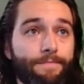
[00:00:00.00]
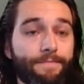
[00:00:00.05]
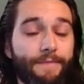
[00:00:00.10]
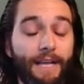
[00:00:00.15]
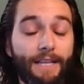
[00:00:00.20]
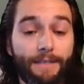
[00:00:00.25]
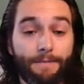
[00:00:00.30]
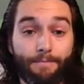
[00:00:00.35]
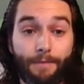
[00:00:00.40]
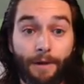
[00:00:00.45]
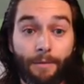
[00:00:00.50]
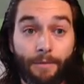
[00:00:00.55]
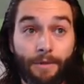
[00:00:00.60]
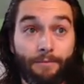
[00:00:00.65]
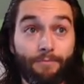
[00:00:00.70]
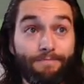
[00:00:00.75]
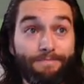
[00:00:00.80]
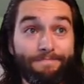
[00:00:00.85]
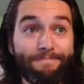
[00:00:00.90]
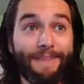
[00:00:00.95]
That's
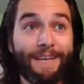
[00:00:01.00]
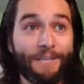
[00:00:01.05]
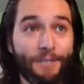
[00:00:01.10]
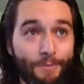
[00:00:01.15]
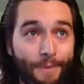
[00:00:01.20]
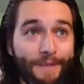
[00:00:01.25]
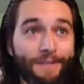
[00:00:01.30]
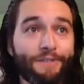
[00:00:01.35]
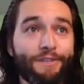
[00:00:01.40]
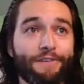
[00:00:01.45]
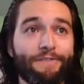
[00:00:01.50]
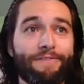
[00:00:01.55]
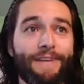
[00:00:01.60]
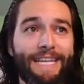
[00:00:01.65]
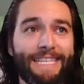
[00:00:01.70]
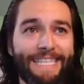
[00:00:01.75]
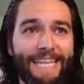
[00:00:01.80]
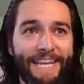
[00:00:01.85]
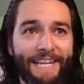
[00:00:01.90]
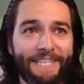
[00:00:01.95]
probably
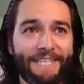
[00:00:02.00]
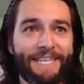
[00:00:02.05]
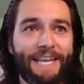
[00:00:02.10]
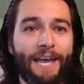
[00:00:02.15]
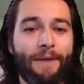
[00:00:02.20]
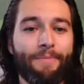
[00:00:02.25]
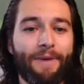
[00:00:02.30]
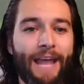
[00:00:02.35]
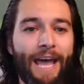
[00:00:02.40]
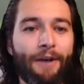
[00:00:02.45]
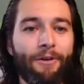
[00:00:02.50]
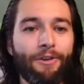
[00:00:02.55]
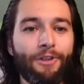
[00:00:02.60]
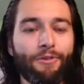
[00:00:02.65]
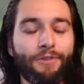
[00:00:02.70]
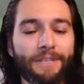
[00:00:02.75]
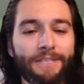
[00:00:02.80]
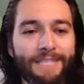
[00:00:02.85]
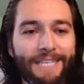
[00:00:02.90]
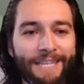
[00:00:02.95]
expensive and takes time, but how are
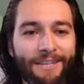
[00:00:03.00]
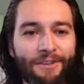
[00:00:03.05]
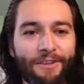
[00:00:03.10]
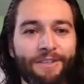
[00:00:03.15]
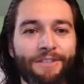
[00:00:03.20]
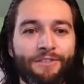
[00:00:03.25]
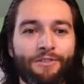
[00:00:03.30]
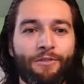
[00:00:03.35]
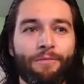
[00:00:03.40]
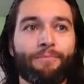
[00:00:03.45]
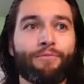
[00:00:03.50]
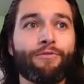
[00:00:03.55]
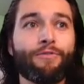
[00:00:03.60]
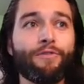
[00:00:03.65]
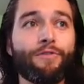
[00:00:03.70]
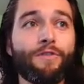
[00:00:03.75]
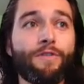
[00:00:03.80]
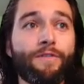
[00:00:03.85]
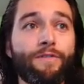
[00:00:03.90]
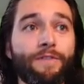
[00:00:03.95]
you continuing to
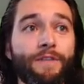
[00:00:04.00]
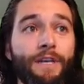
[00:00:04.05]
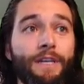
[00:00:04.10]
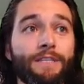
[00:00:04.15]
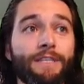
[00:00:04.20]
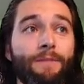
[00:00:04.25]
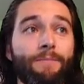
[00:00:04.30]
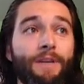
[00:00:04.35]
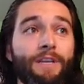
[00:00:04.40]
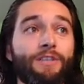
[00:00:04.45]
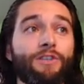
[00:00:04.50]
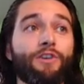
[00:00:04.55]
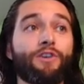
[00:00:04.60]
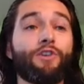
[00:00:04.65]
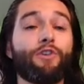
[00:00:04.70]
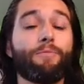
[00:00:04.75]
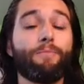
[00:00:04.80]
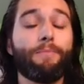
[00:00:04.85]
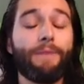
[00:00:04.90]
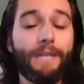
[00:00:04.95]
improve to make sure
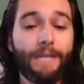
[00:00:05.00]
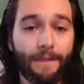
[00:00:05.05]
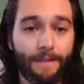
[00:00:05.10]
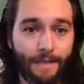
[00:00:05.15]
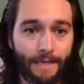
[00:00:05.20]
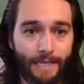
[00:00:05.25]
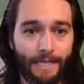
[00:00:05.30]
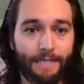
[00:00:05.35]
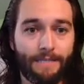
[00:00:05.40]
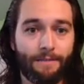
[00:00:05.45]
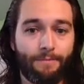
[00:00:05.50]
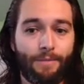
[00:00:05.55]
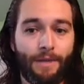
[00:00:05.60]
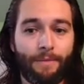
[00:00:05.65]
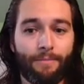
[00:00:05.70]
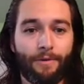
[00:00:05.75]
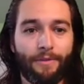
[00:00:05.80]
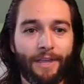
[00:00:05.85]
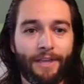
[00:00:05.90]
you're meeting the needs of people,